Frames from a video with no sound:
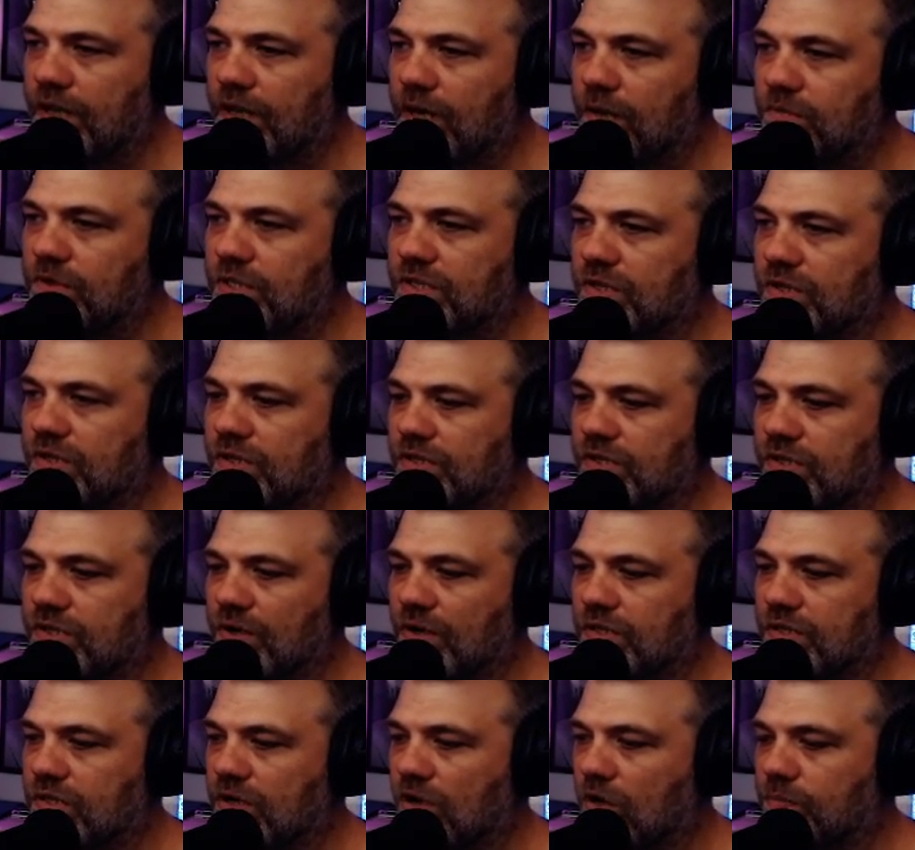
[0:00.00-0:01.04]
then I'm just gonna
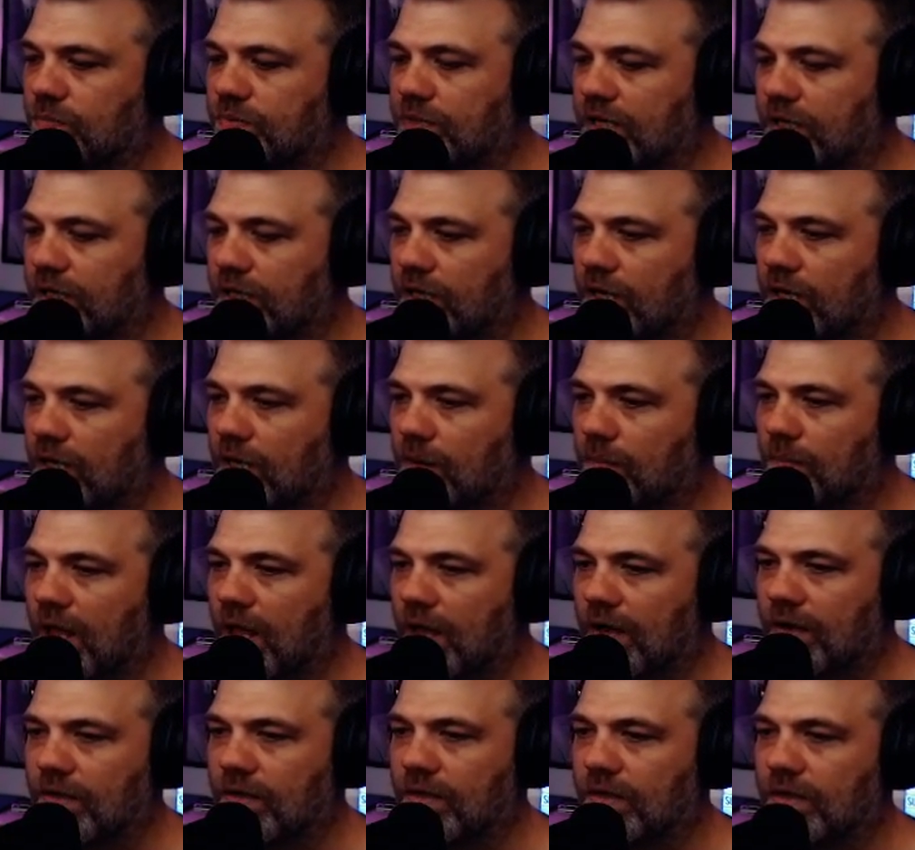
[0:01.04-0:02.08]
start sculpting, and I'm
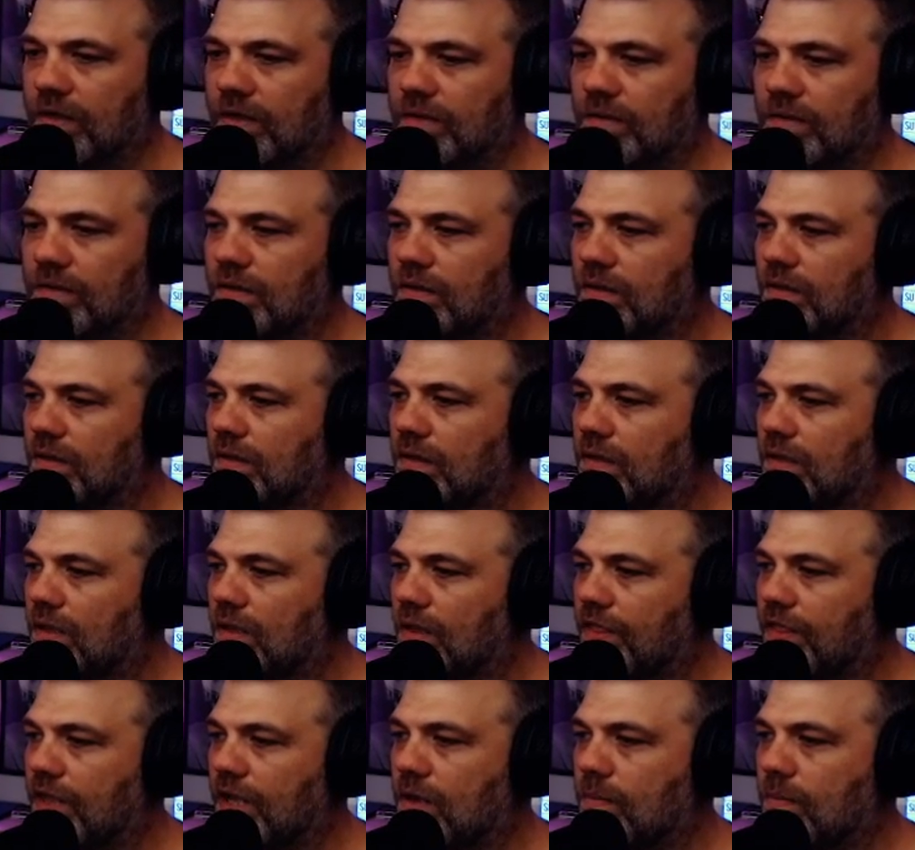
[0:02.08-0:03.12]
not gonna
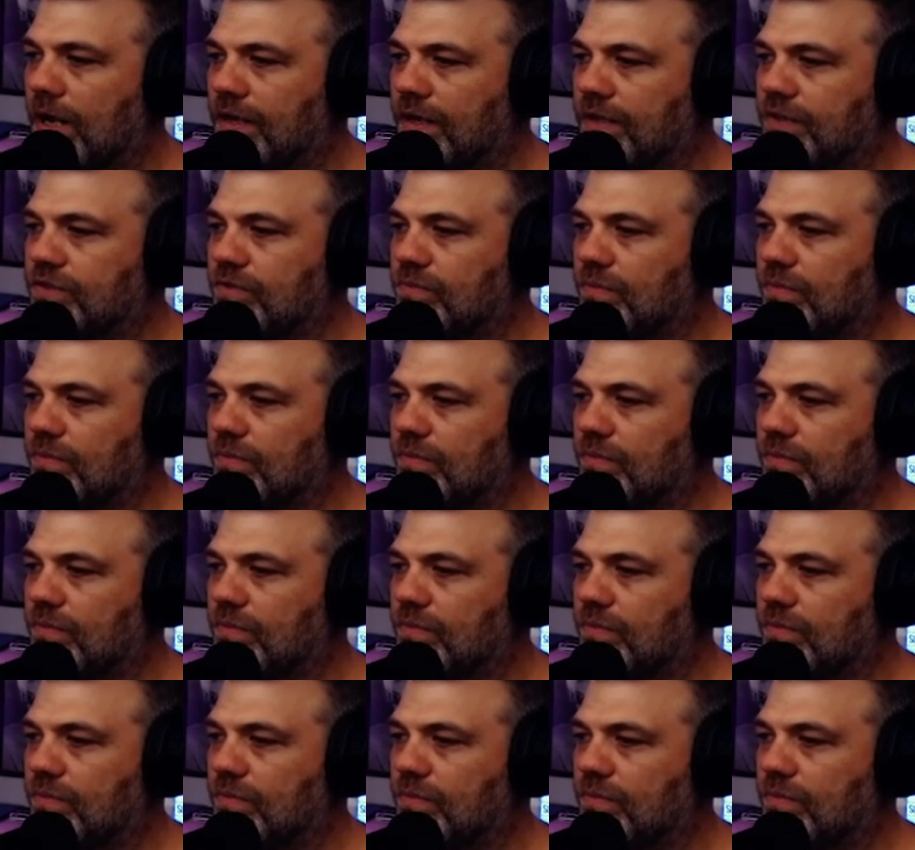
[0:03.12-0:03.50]
think about it too